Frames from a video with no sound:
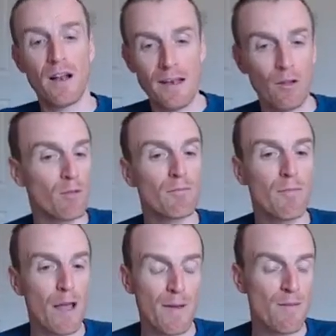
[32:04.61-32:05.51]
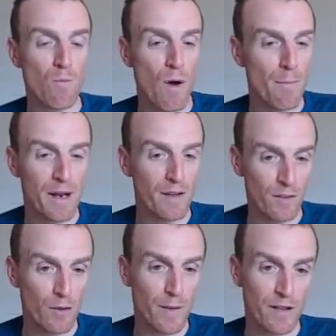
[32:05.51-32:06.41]
A little, maybe 1
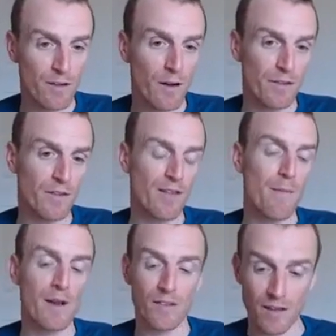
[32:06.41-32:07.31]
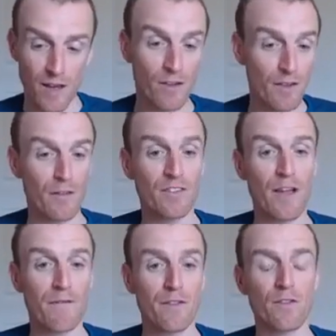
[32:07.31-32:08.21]
minute, 2 minutes after the 10 minutes to get yourself
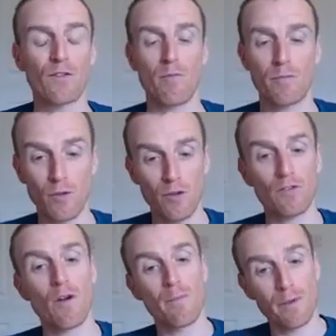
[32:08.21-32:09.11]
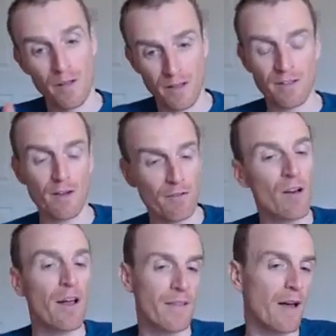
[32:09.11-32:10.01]
set for the stomp, do the stomp,
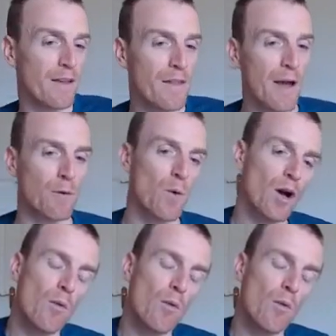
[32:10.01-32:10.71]
etc. like that. Yeah, that would work.